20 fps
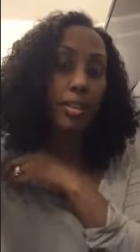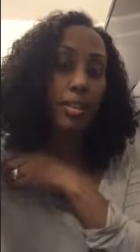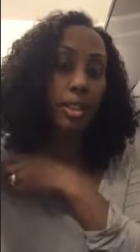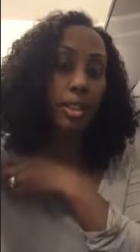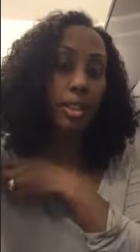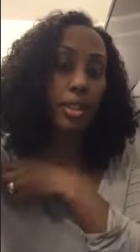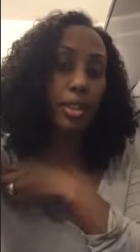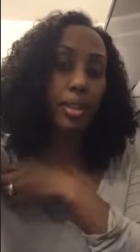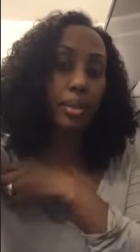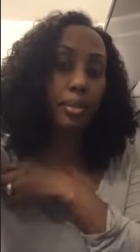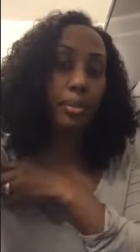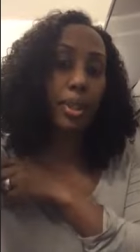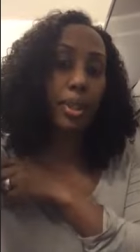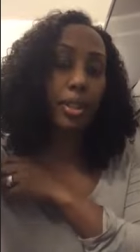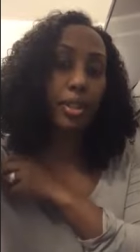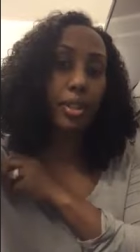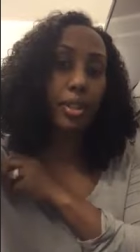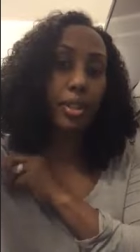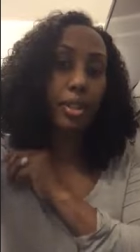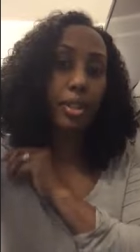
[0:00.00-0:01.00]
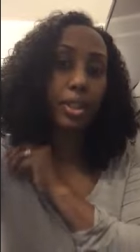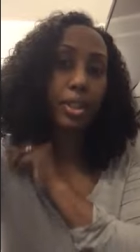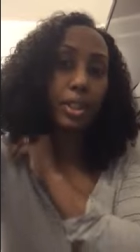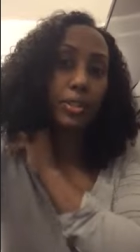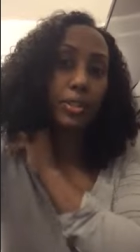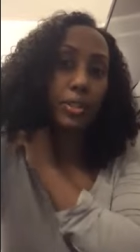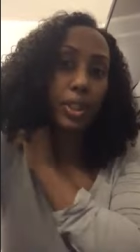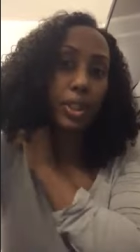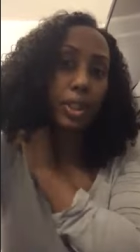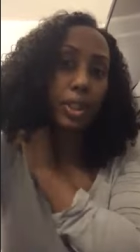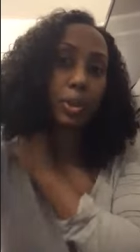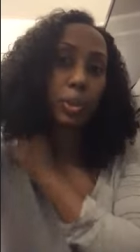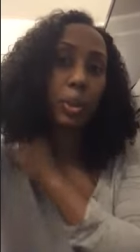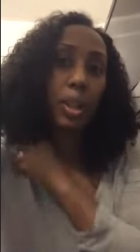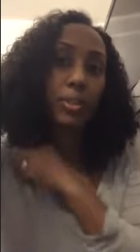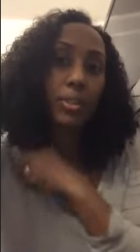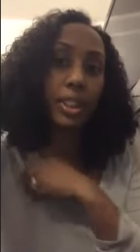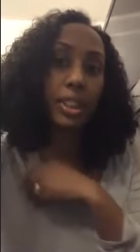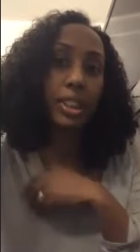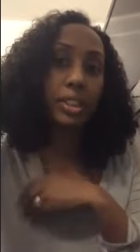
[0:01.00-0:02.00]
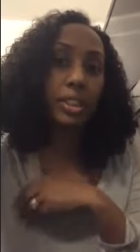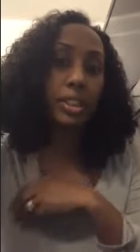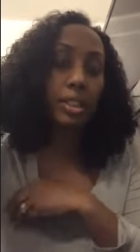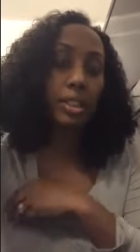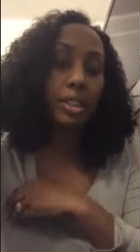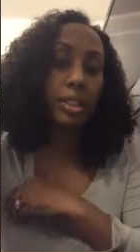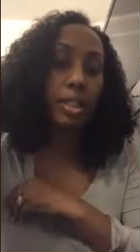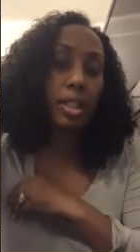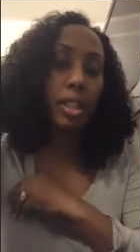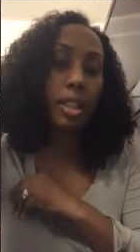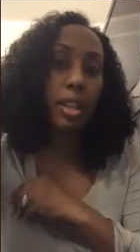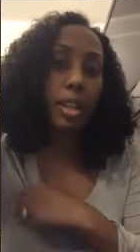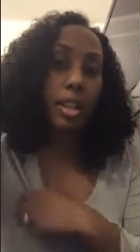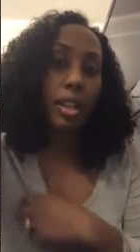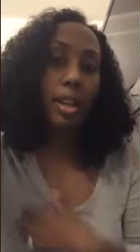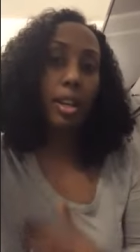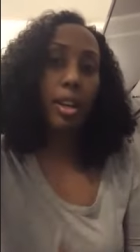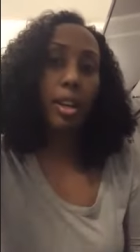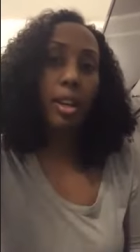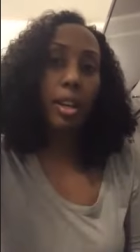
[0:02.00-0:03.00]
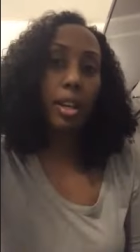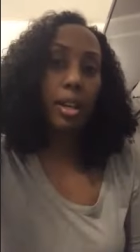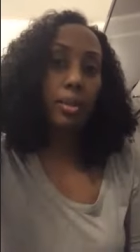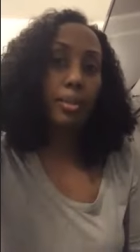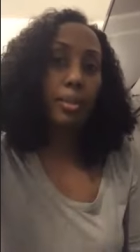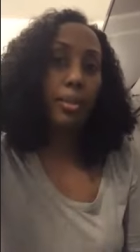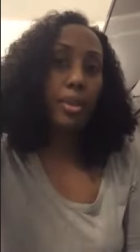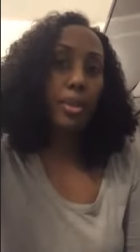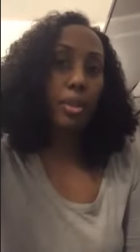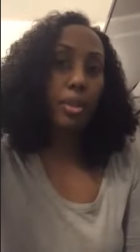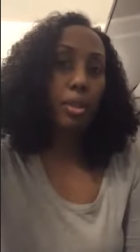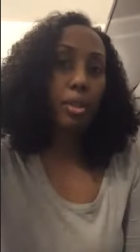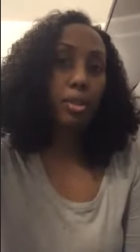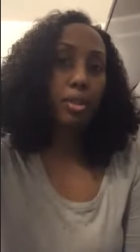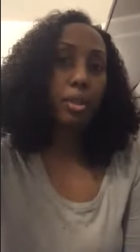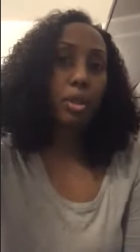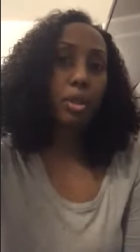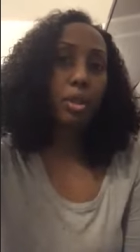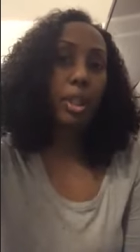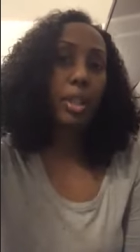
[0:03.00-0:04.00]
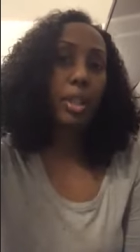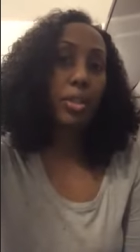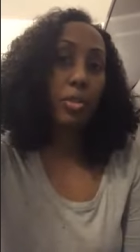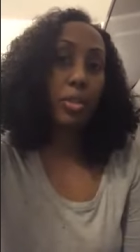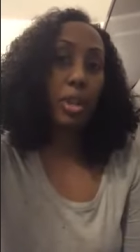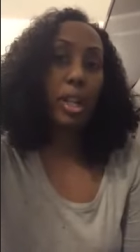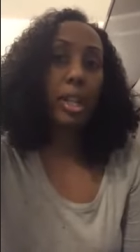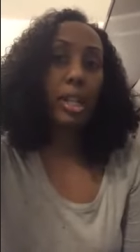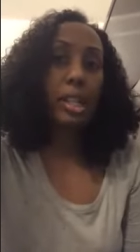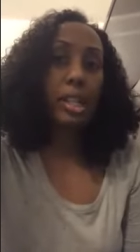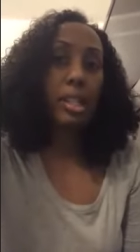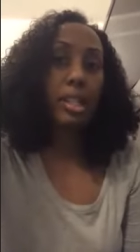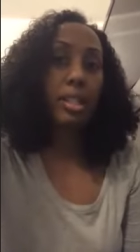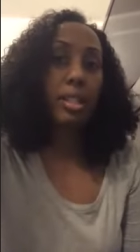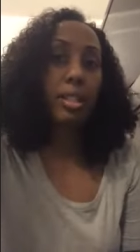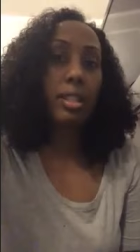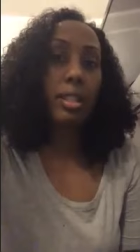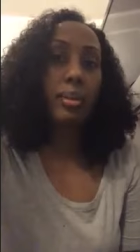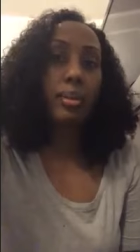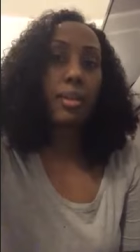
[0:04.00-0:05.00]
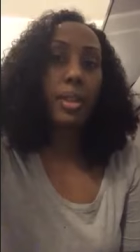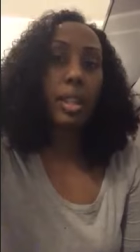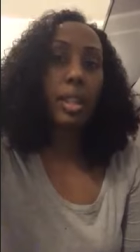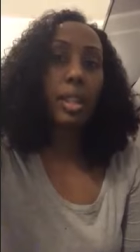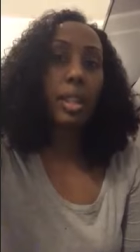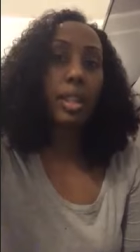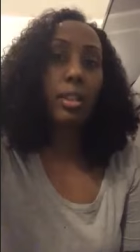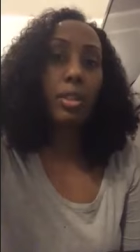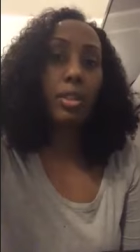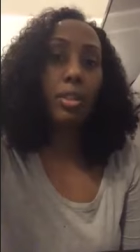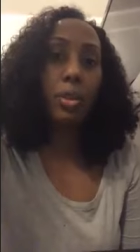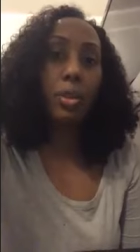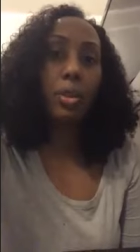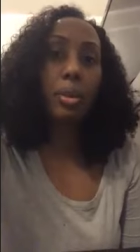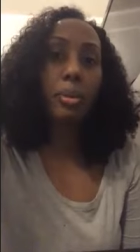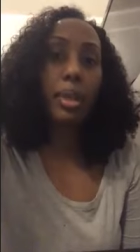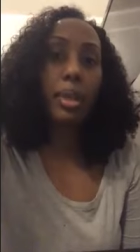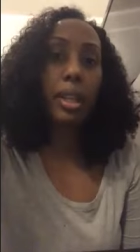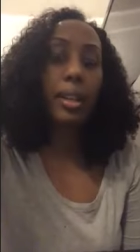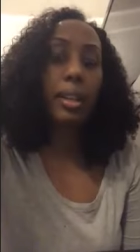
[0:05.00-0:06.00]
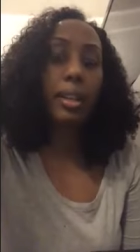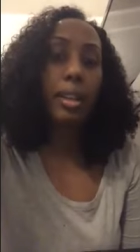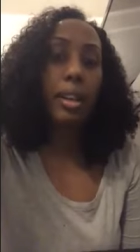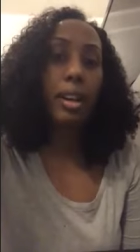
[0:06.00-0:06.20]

been a nurse for 12 years. So trading is something new to me.